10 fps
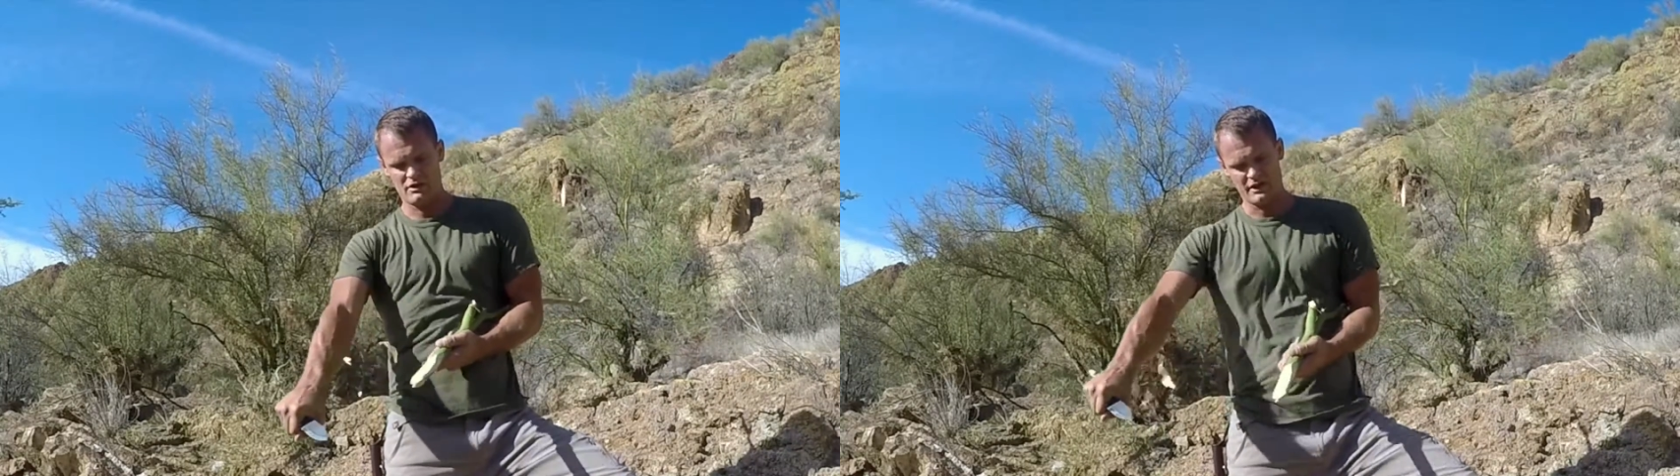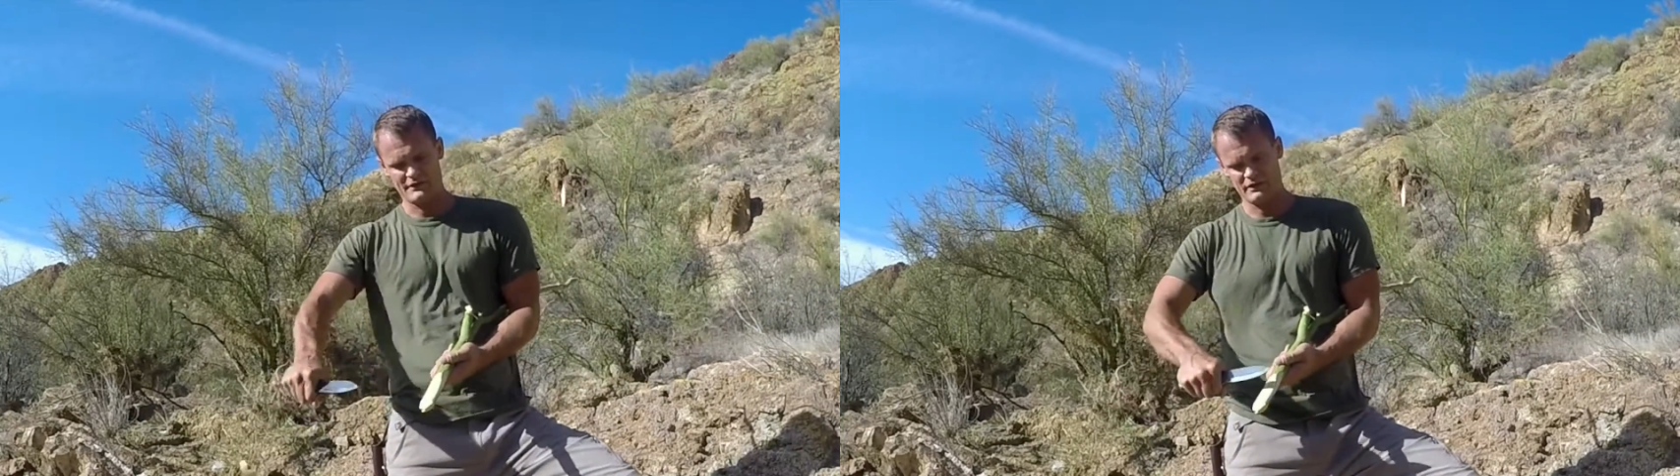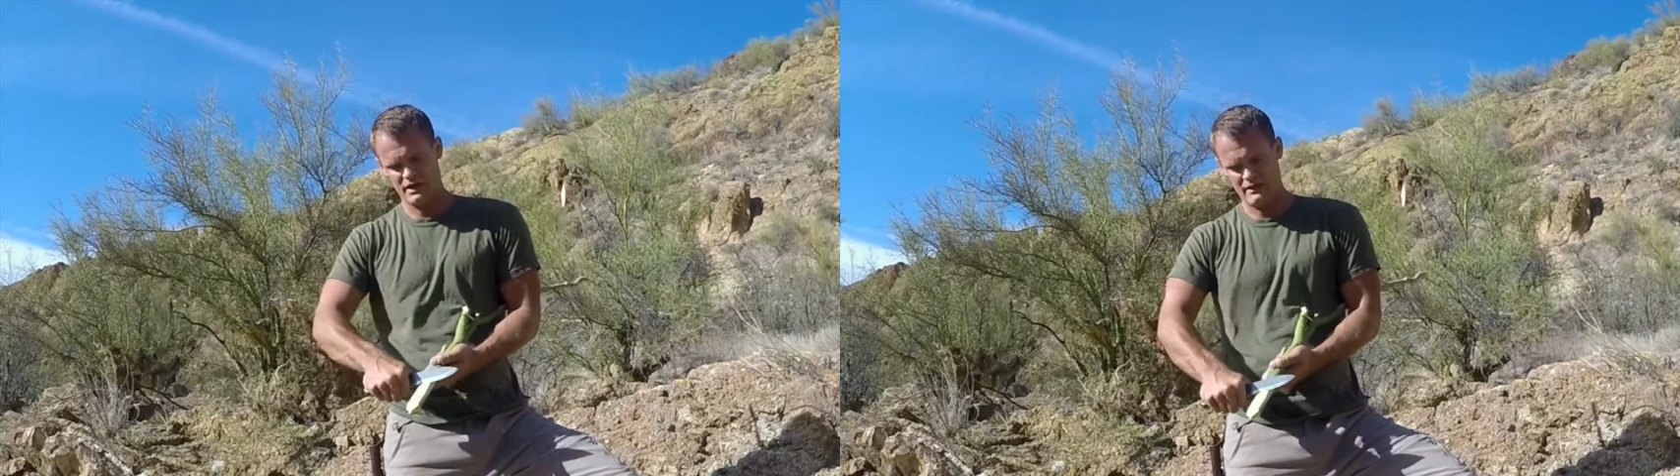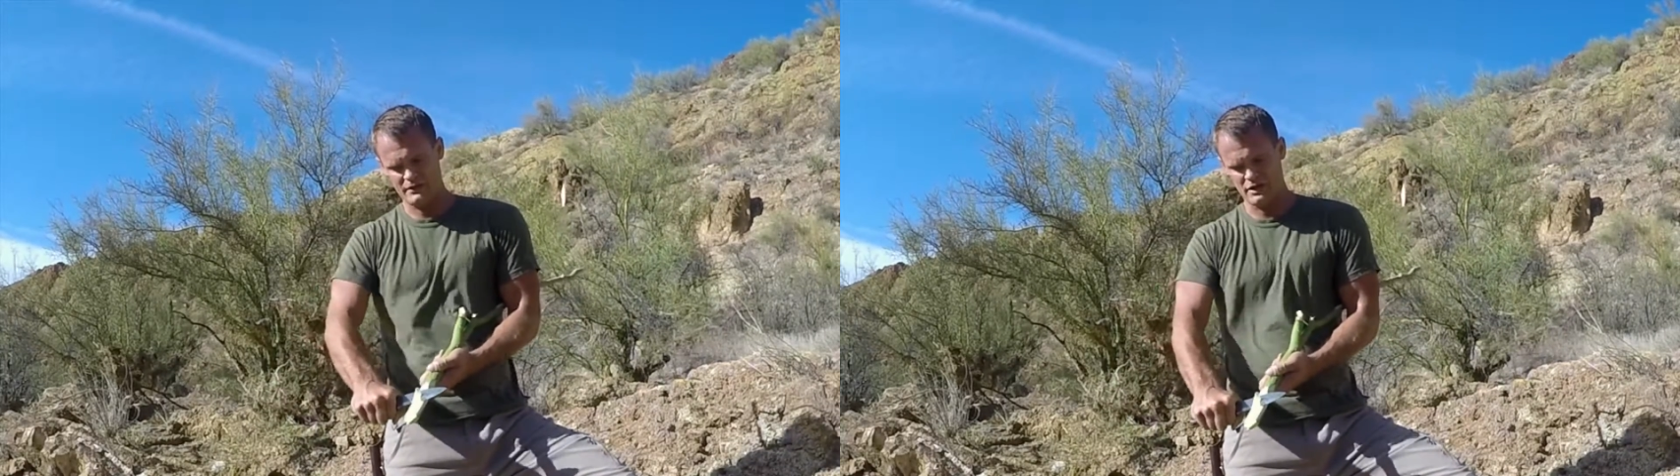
and I still have